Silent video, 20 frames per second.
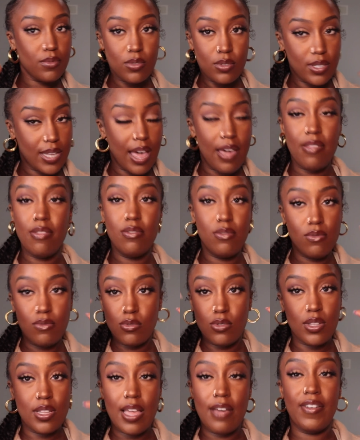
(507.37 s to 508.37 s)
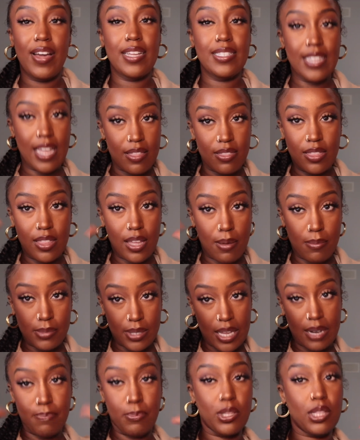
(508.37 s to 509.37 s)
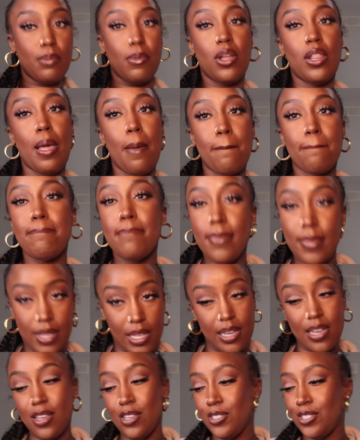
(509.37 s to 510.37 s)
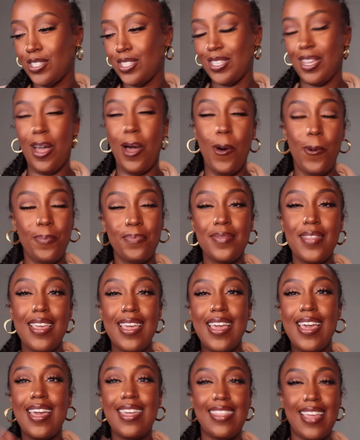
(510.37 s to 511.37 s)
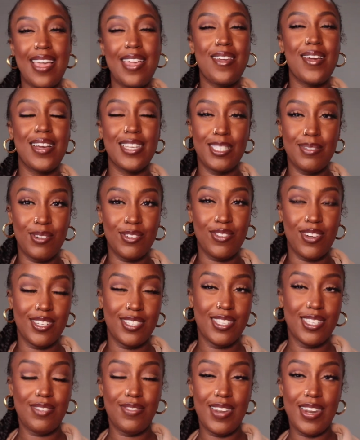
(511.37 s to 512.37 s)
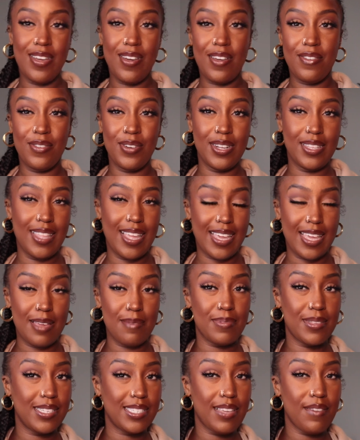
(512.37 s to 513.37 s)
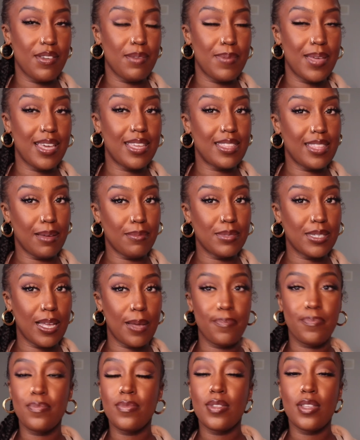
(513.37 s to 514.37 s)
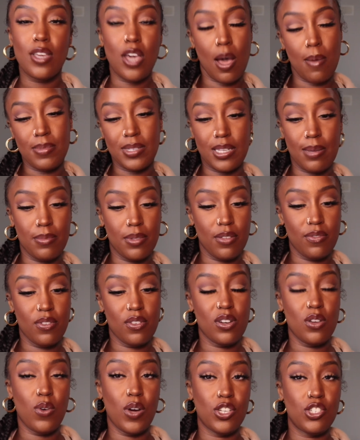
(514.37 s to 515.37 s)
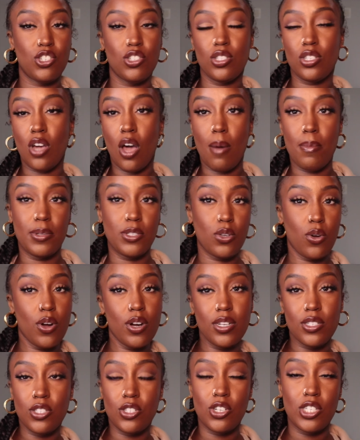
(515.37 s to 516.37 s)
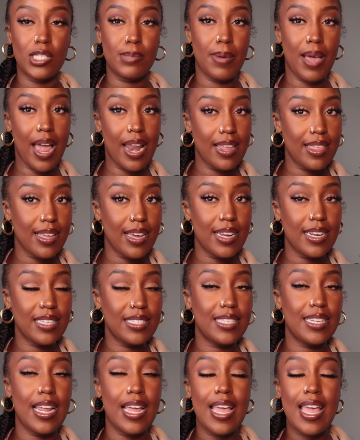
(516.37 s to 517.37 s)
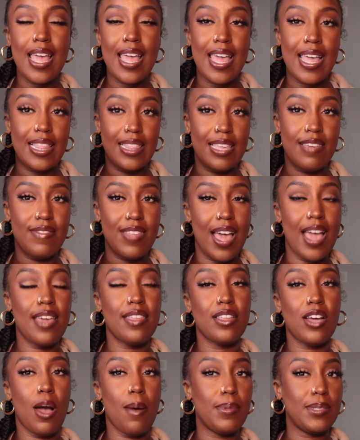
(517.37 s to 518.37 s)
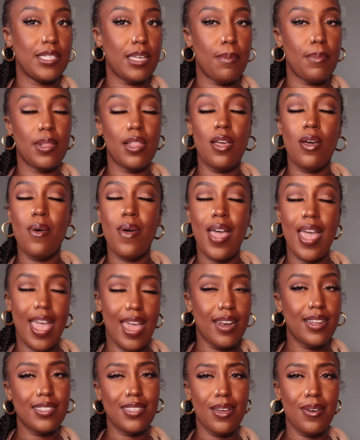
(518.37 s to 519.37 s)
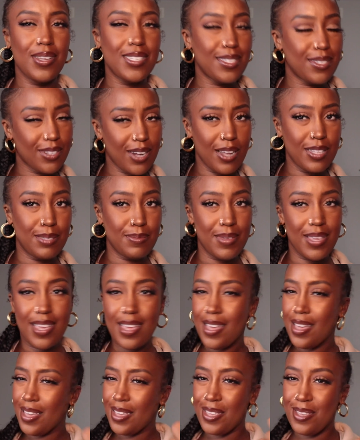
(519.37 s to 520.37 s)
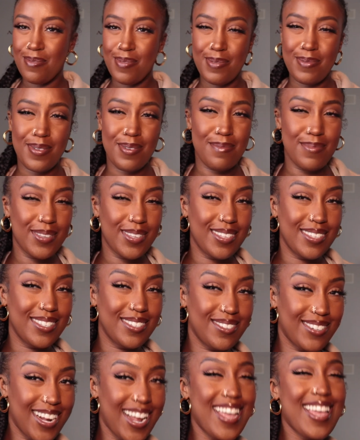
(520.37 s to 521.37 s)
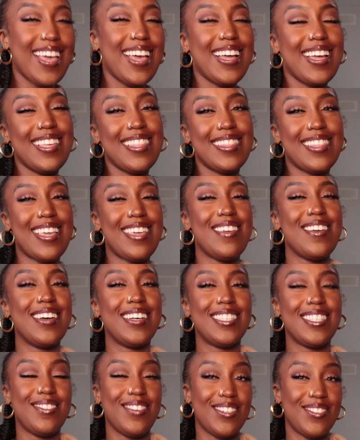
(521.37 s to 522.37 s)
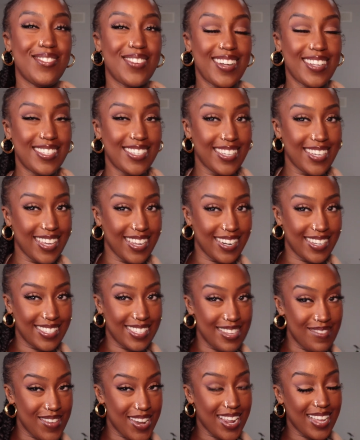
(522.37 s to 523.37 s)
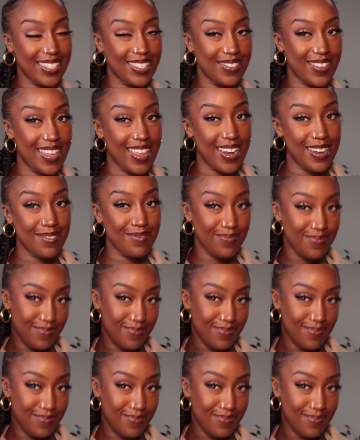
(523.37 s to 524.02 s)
ten, if I had ten thumbs, I'd put them all up. So thank you guys so much for watching this video. If you did like it, please give it a big thumbs up. Comment down below if you have any questions, comments, or concerns about anything I did today. Leave that in the comments down below. And as always, subscribe to me. You pay my bills, right? Again, thank you guys so much for watching, and I'll see you in my next one.